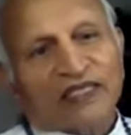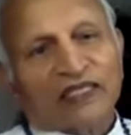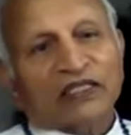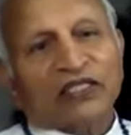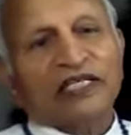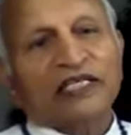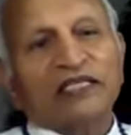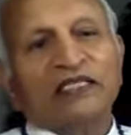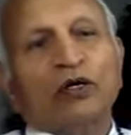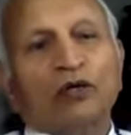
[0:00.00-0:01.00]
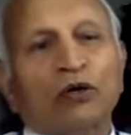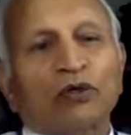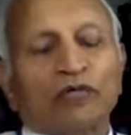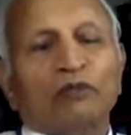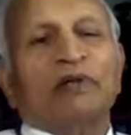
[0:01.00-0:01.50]
Singing the
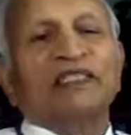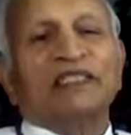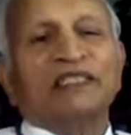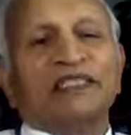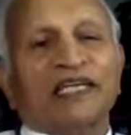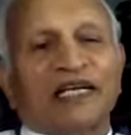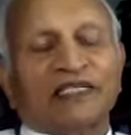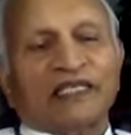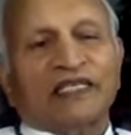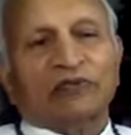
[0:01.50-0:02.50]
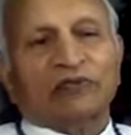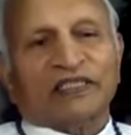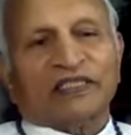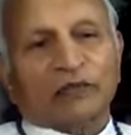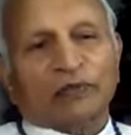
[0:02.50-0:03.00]
glory mantra chant is
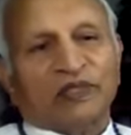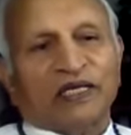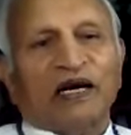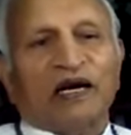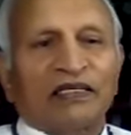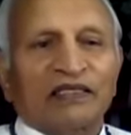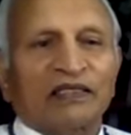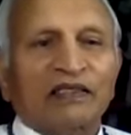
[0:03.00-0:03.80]
worshiping God.